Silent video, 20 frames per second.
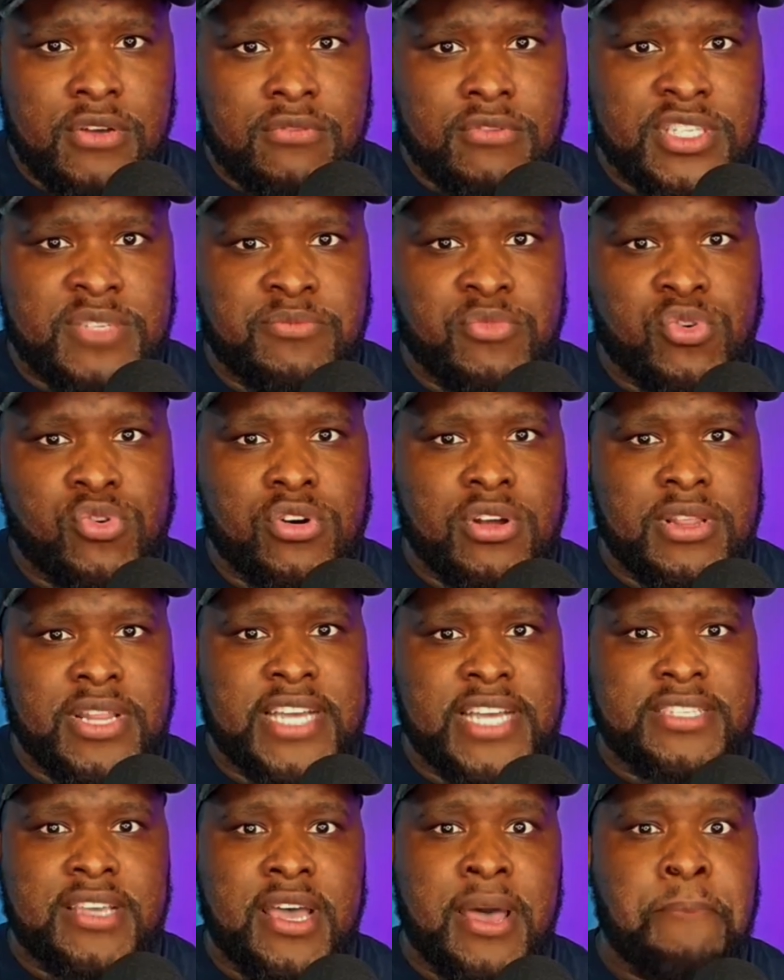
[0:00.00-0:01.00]
was more or
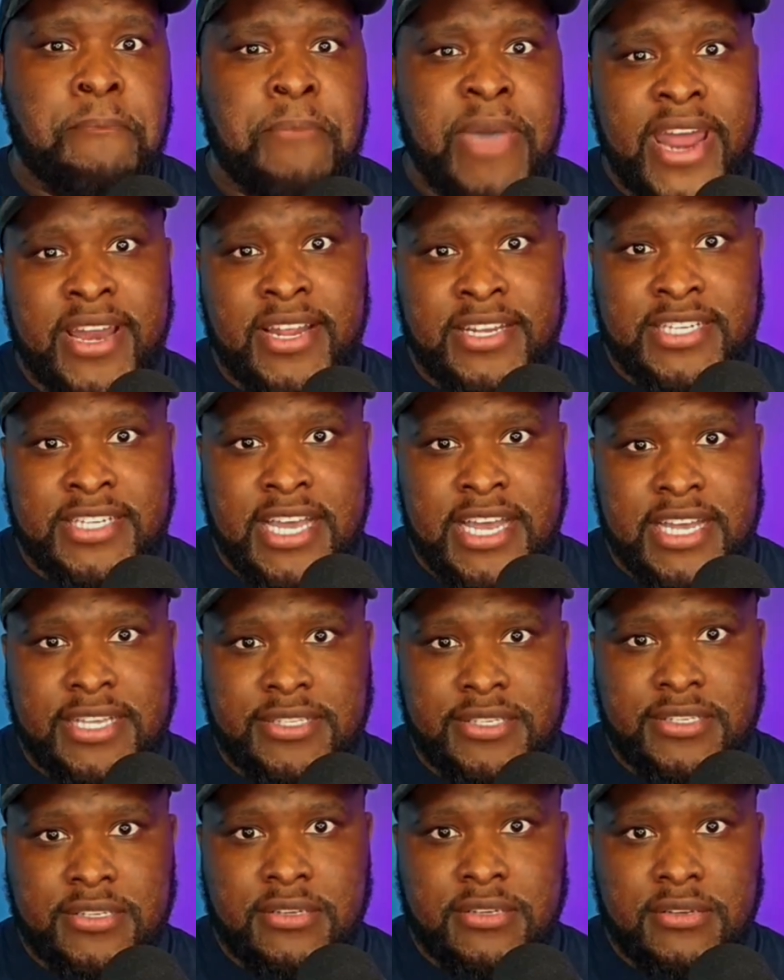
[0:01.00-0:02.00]
less a beta
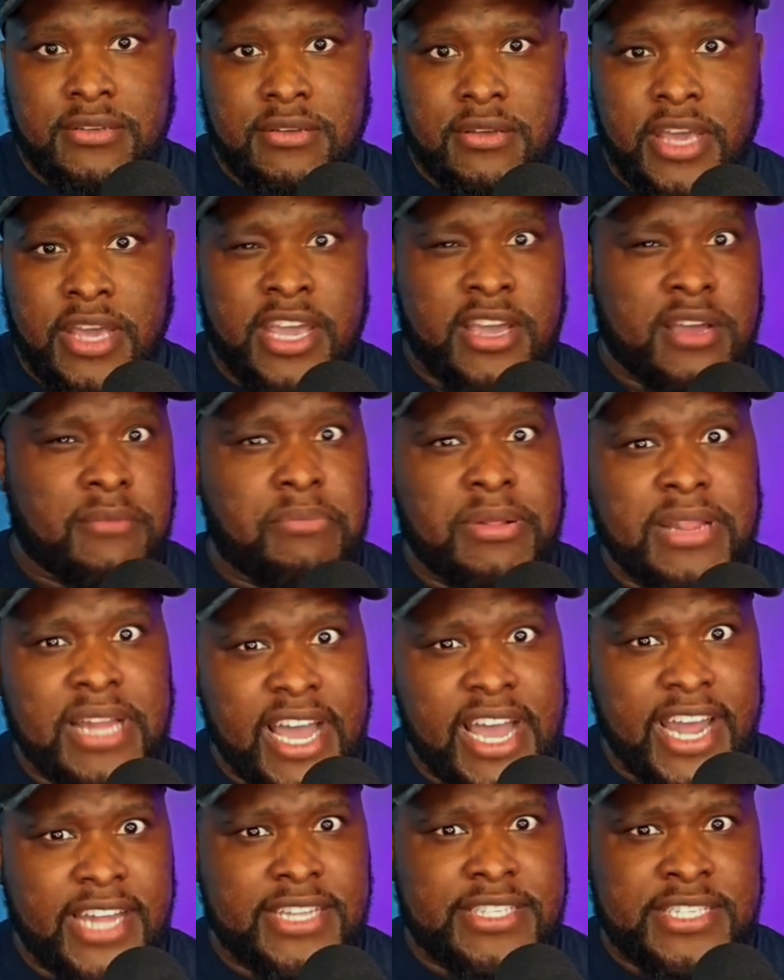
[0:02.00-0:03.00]
test, a
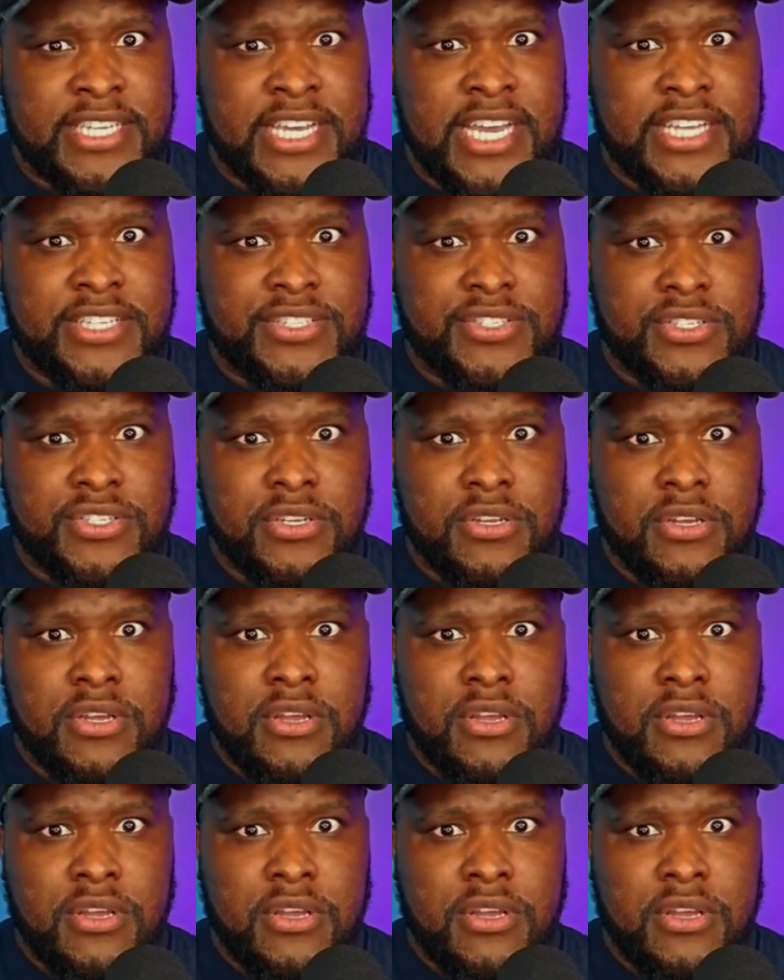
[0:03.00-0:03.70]
compliance test.